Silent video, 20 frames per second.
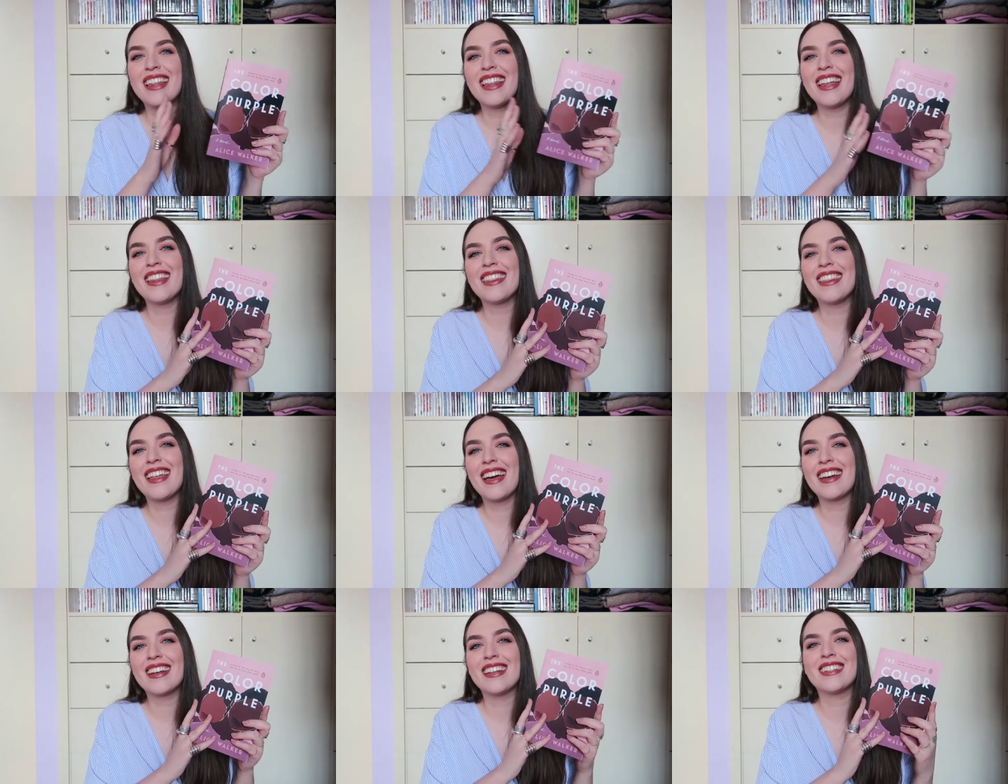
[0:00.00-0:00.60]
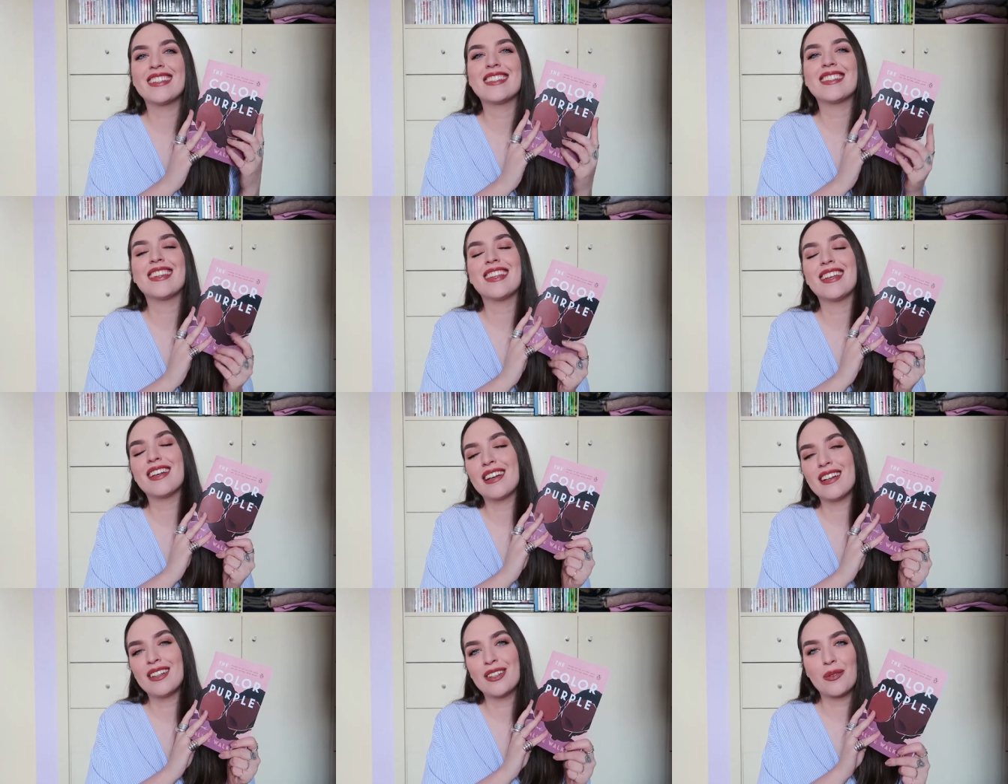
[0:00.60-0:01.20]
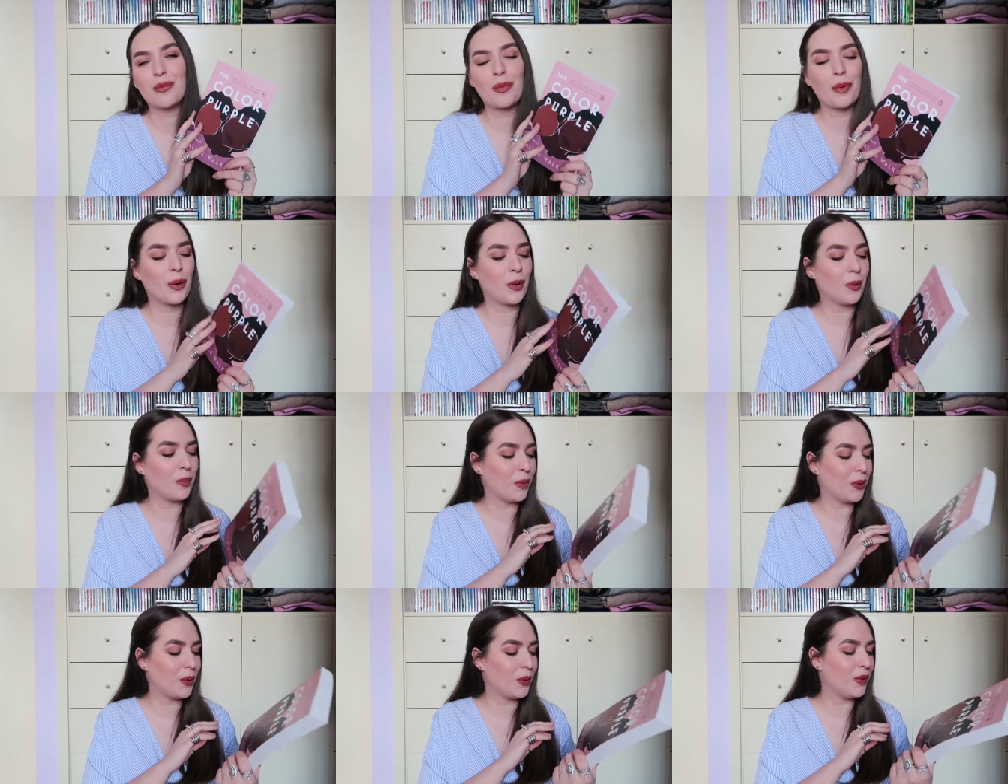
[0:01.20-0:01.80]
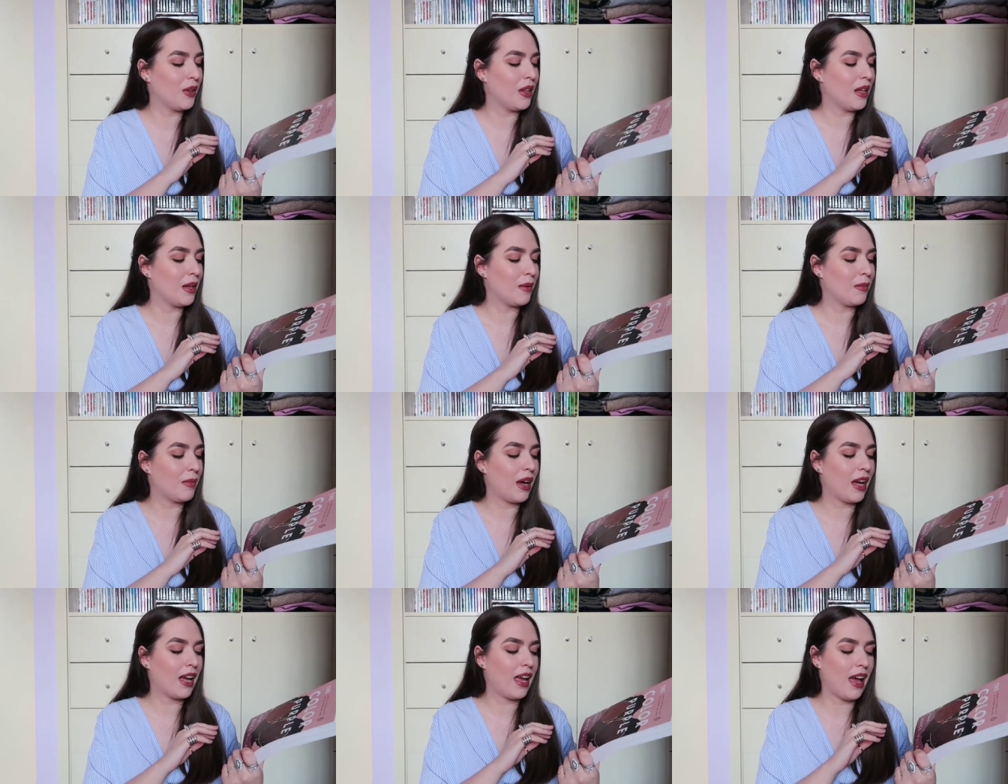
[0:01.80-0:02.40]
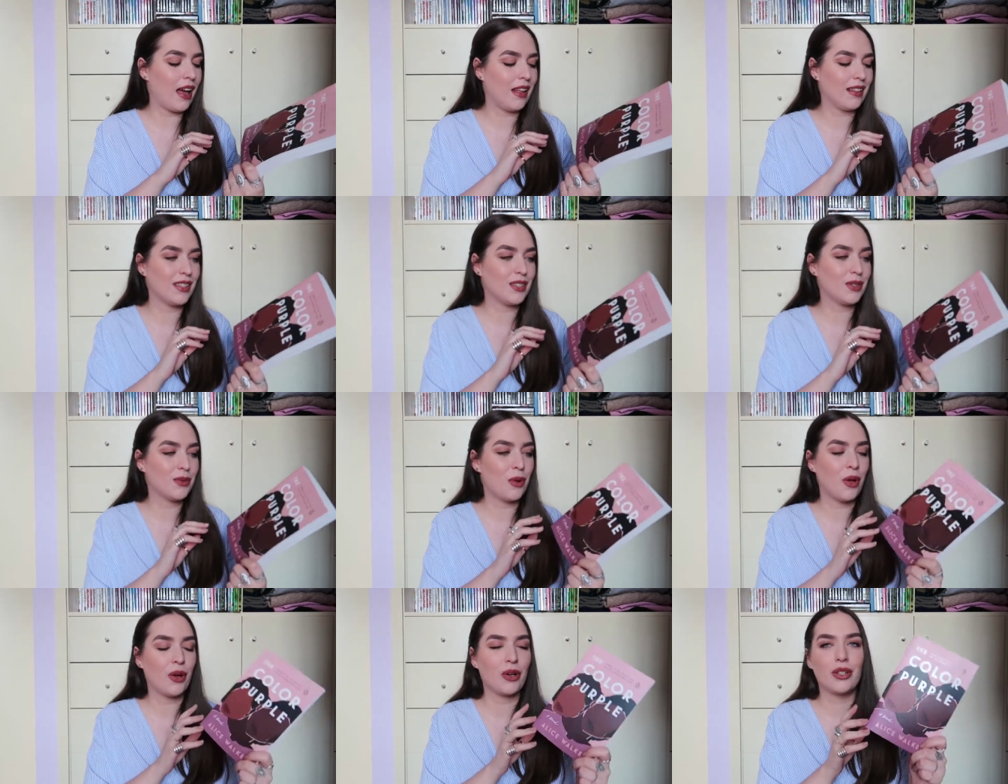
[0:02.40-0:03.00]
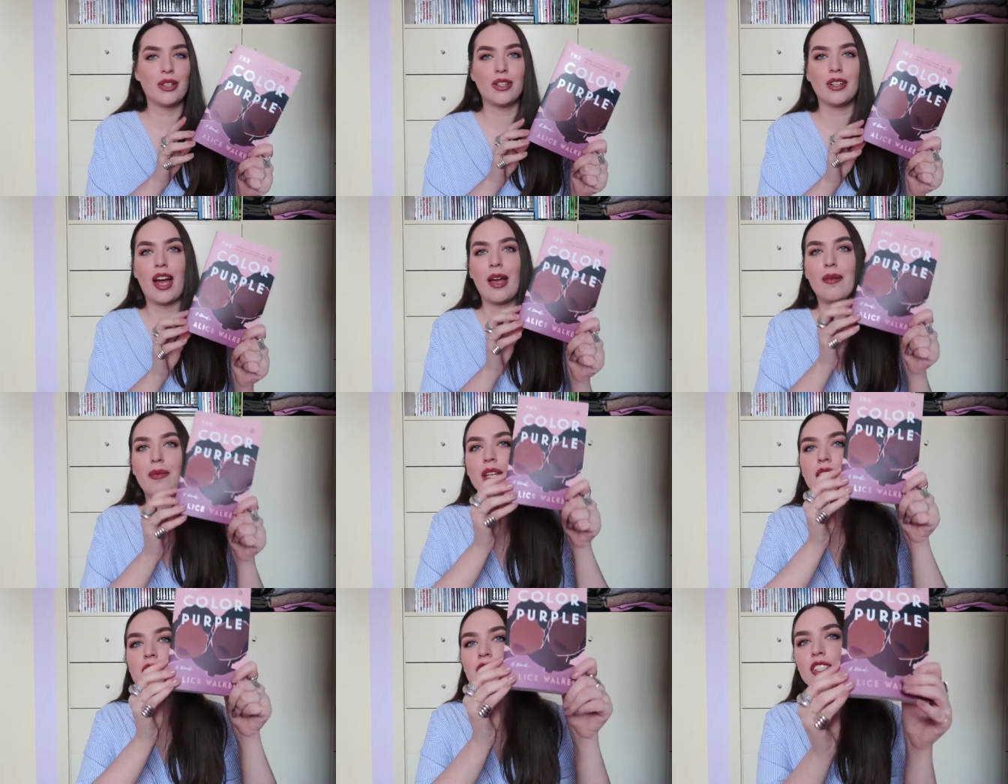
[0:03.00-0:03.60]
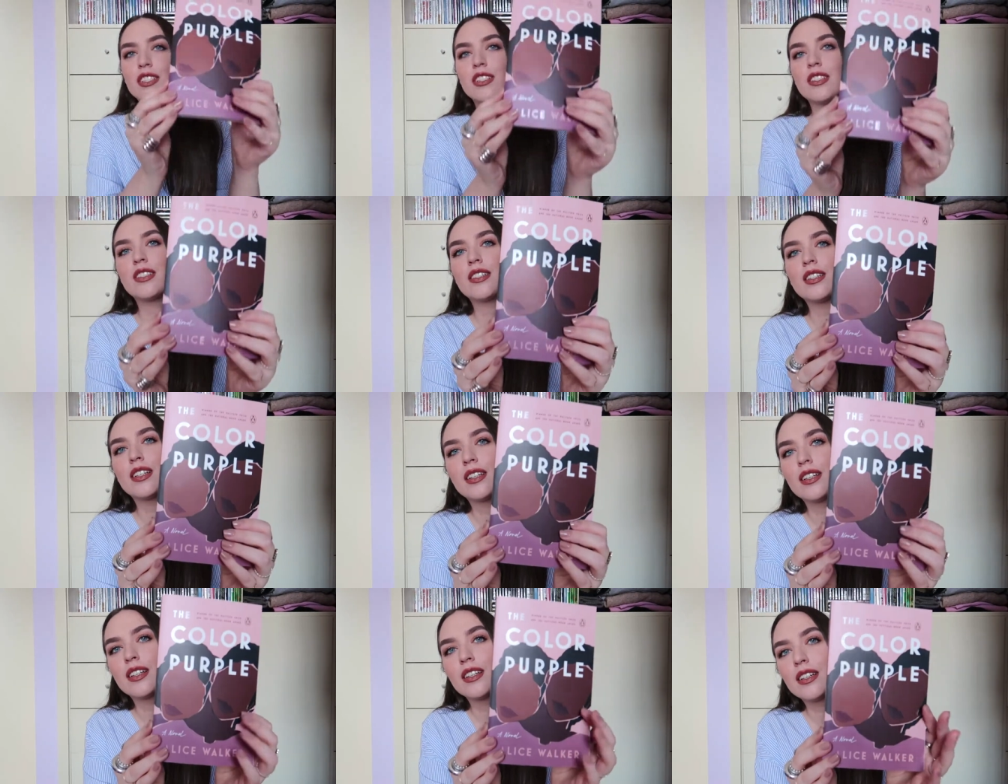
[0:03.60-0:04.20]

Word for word: and that is The Color Purple by Alice Walker. I mean, just